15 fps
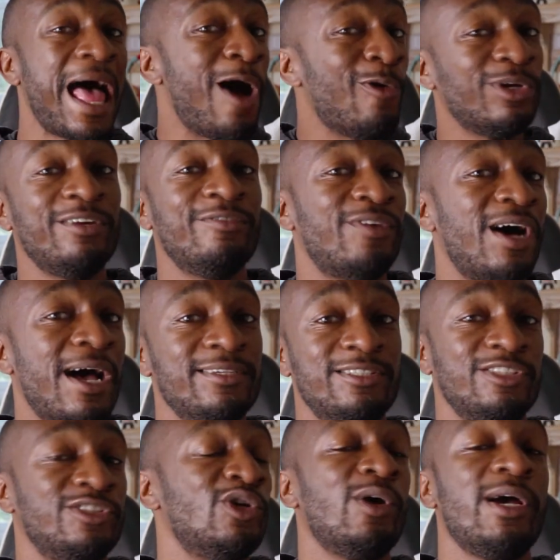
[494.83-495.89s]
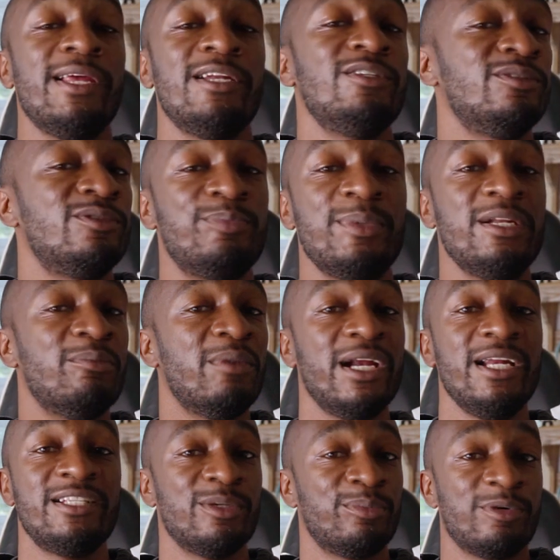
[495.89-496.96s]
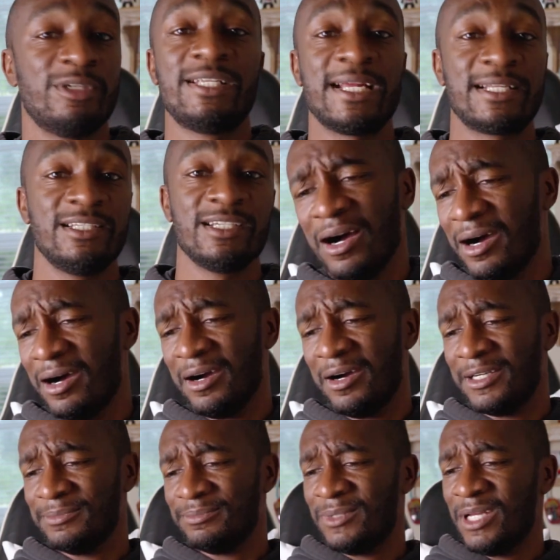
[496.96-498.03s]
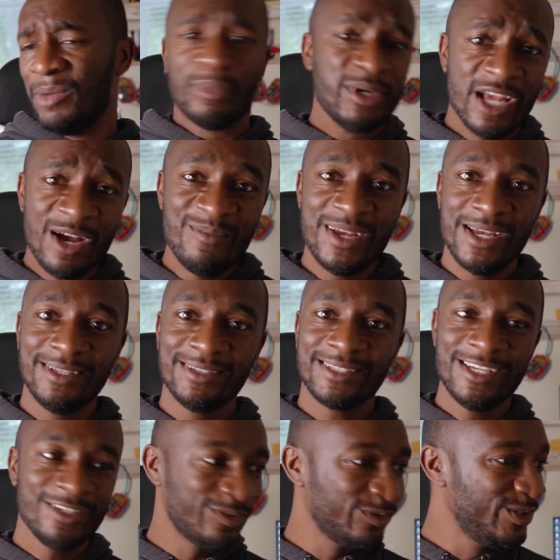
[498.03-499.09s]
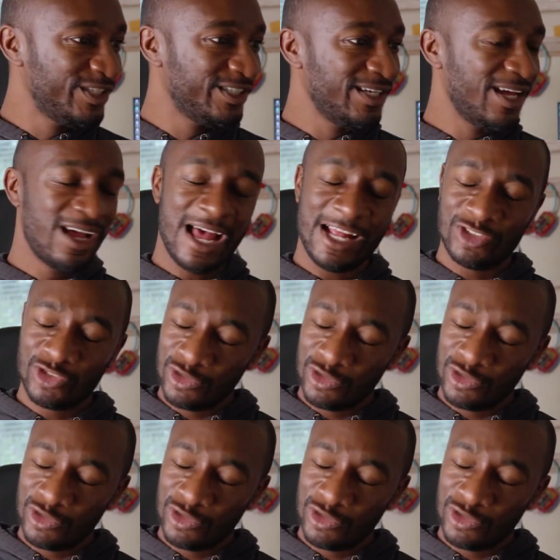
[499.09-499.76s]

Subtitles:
I would advise just go ahead and spend the money to protect it. But yeah, man, thanks for reaching out.